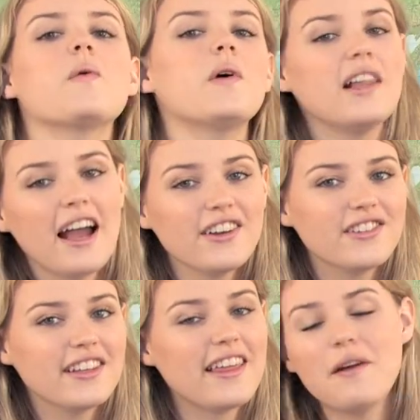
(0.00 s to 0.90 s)
Well,
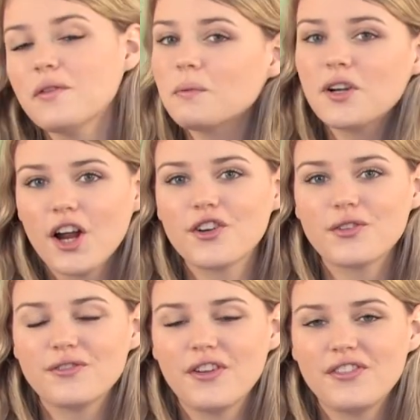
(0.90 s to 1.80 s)
actually, that was one
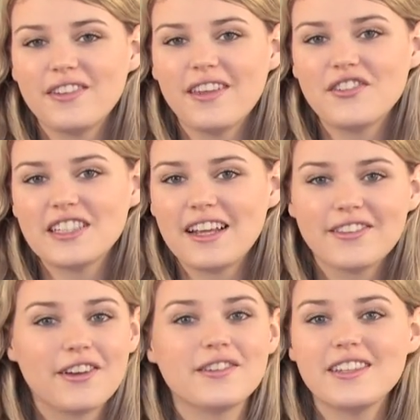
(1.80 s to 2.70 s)
hundred fifty-seven
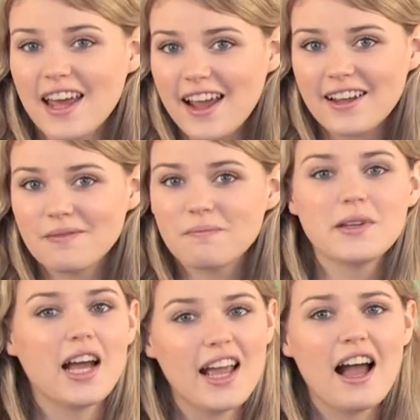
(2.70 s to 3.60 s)
days ago today,
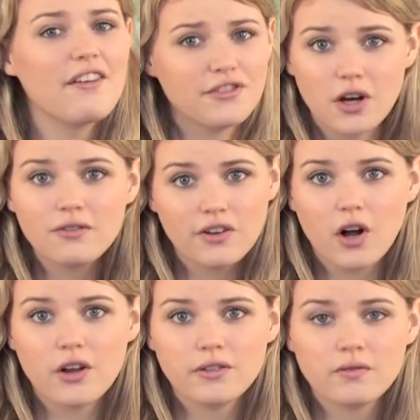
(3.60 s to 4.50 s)
but I have not
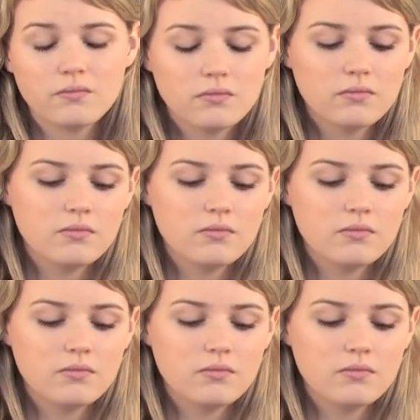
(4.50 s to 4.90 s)
forgotten.